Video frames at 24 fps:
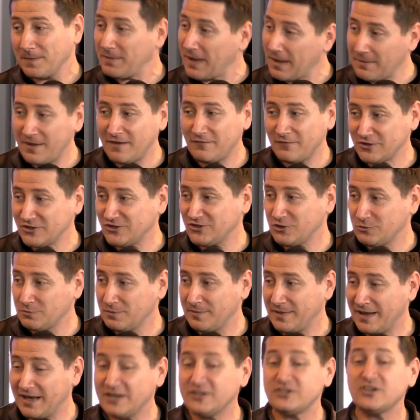Batman versus
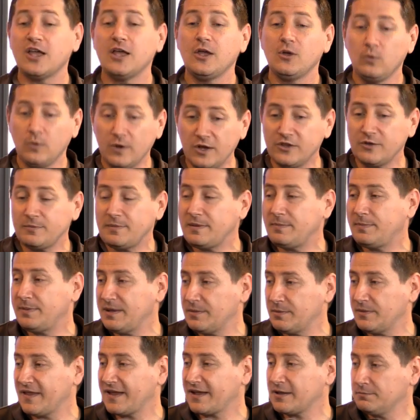Superman is. Will there be
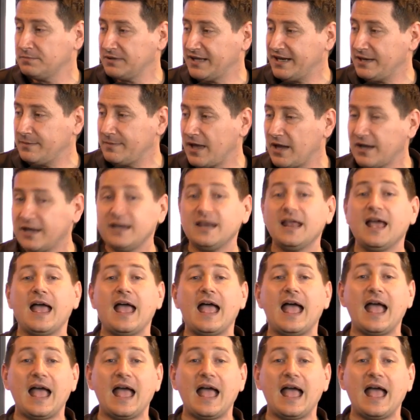people that complain about it?